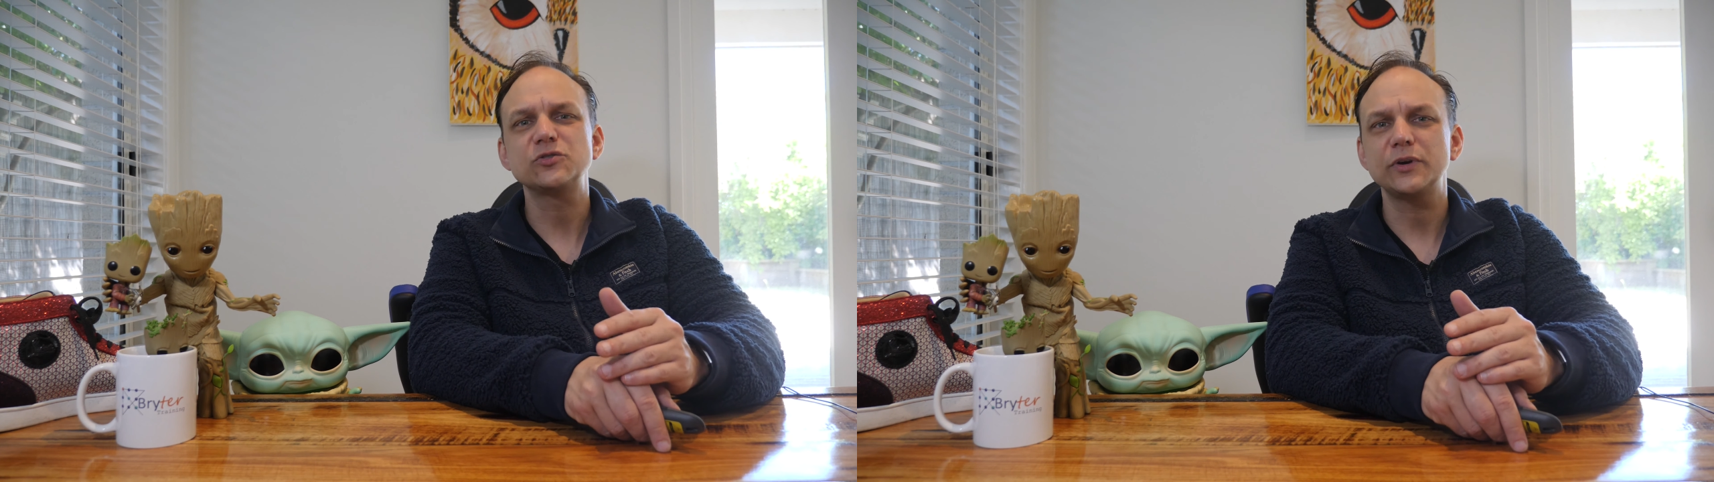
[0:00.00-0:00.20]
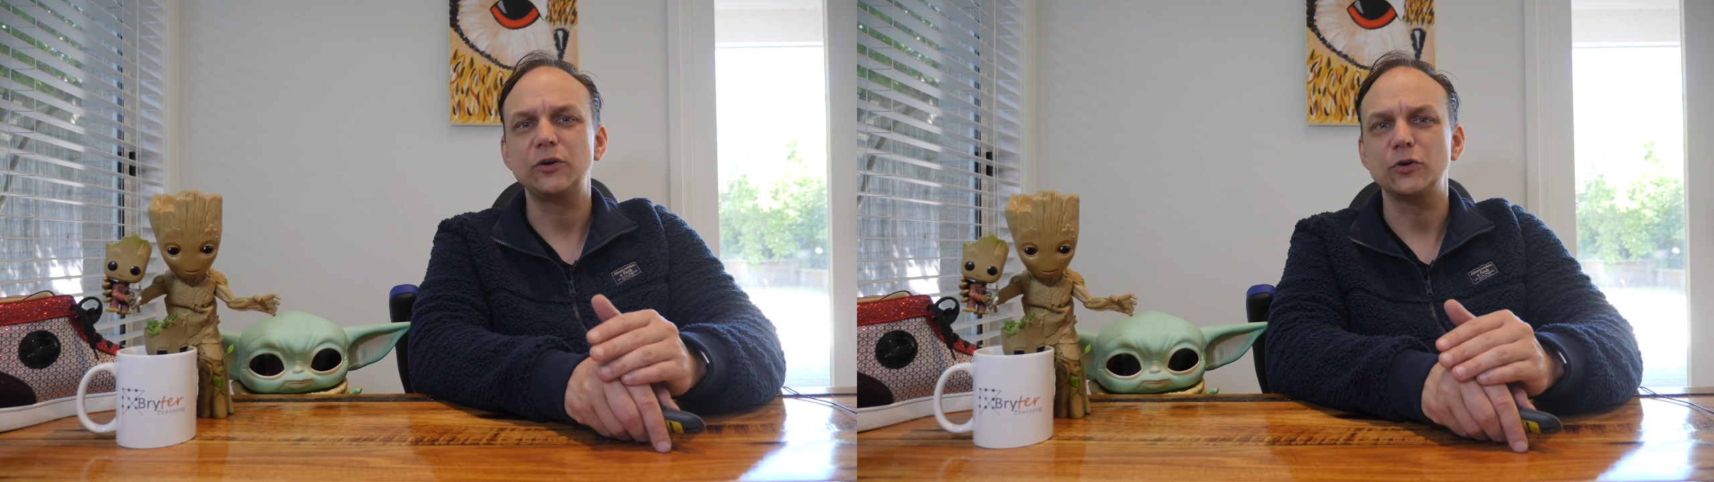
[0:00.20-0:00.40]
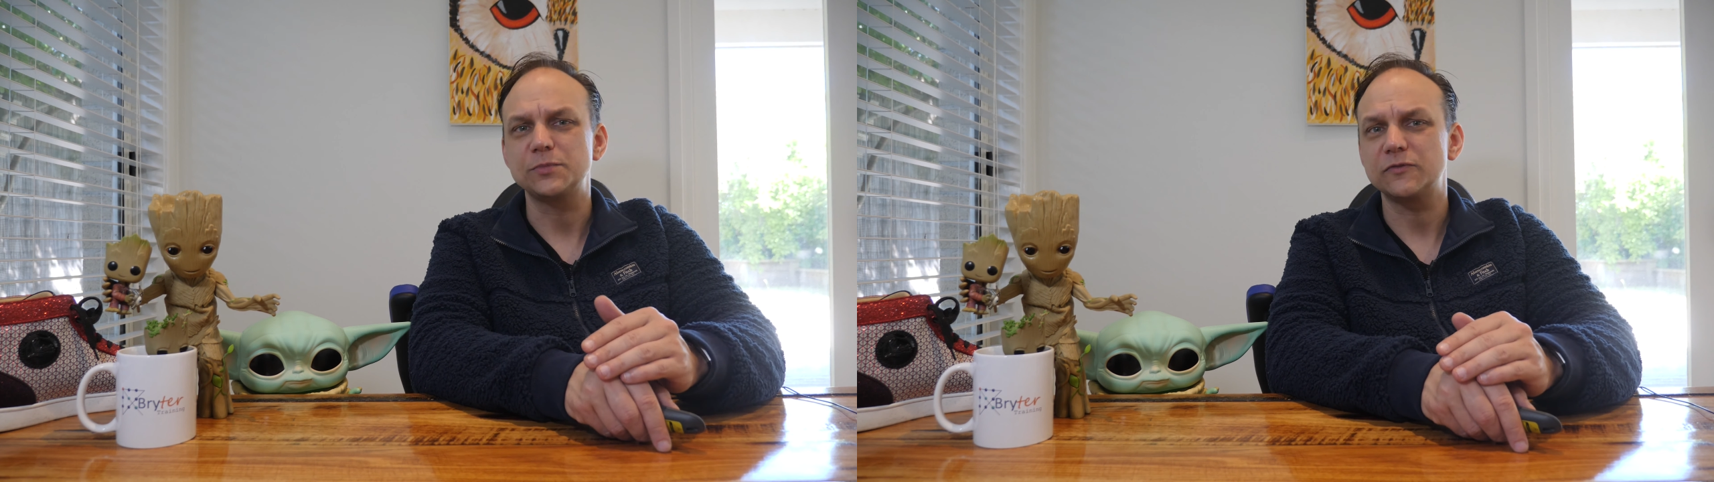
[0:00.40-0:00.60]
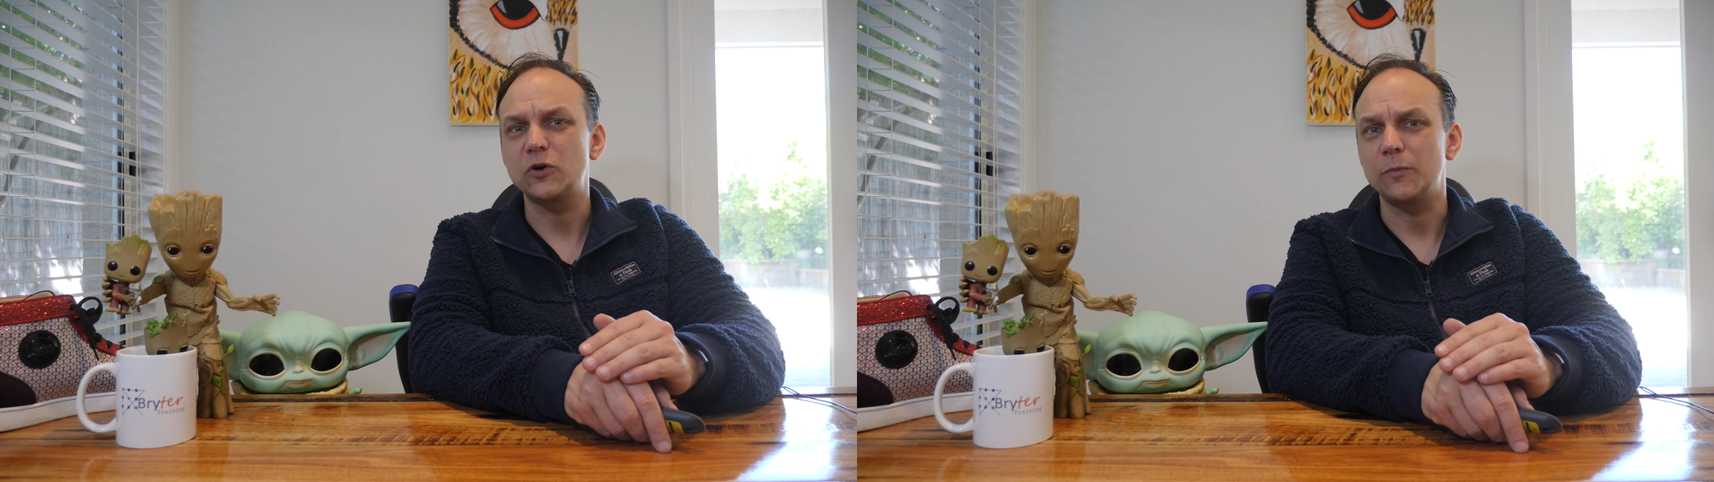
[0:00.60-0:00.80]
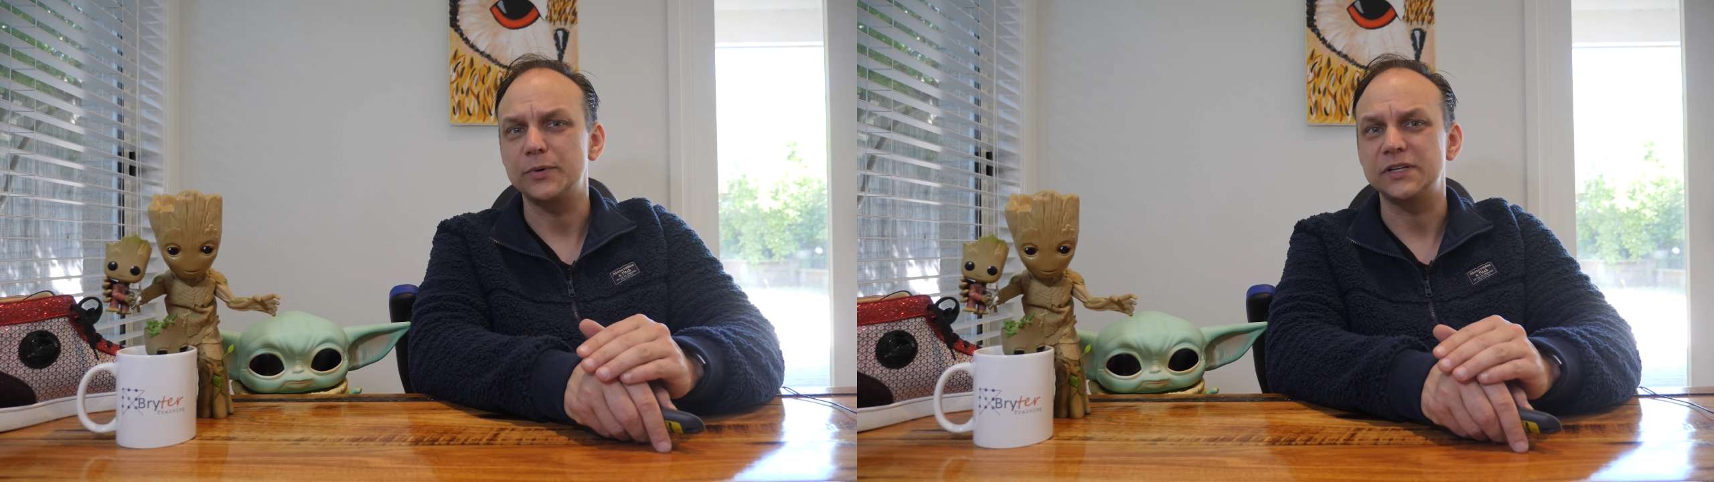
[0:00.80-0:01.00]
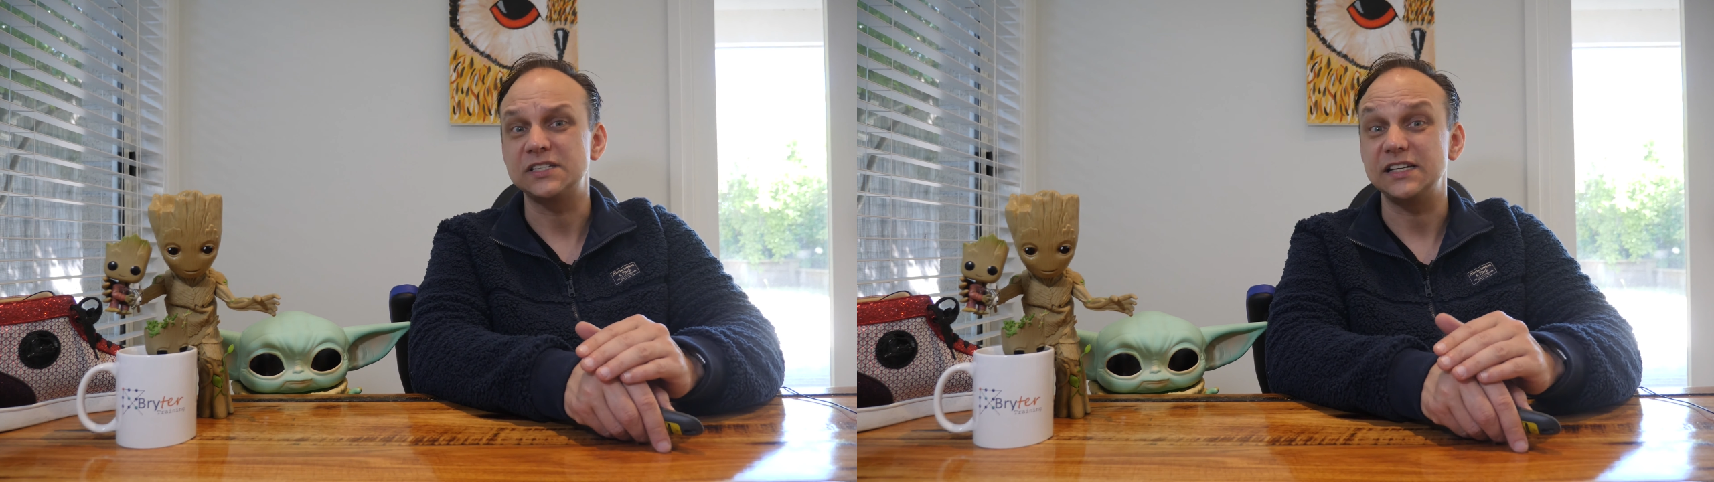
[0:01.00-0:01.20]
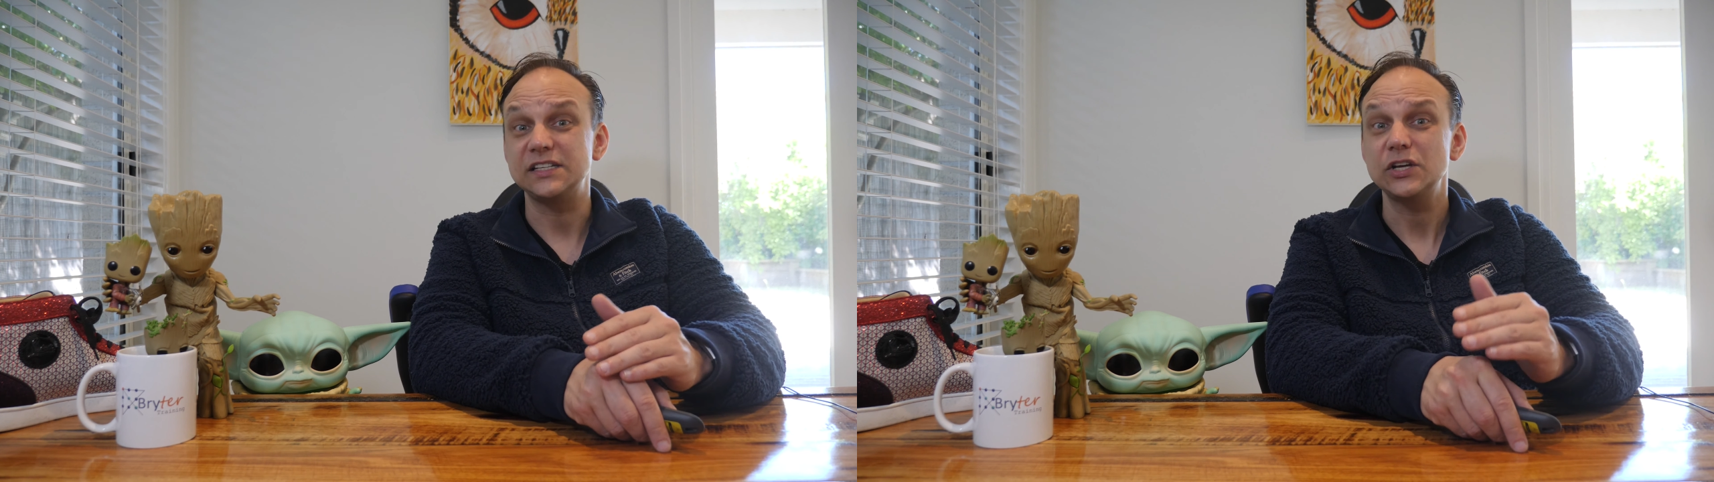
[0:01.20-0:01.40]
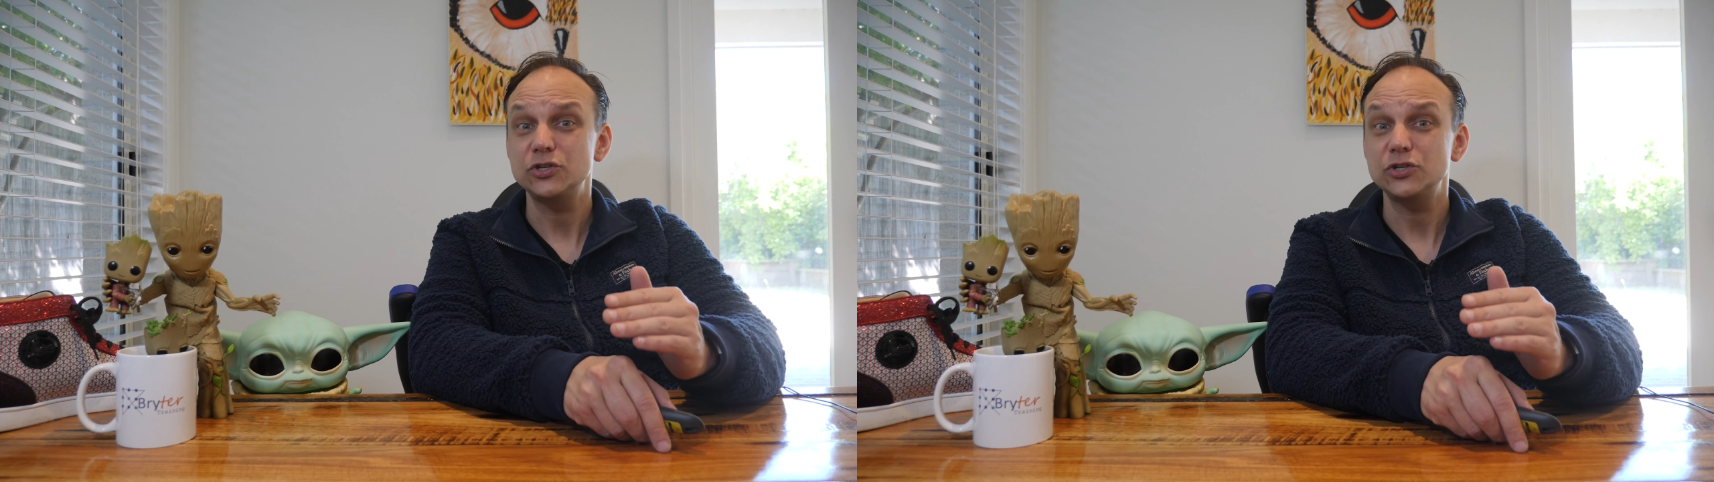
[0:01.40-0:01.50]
three groups of competencies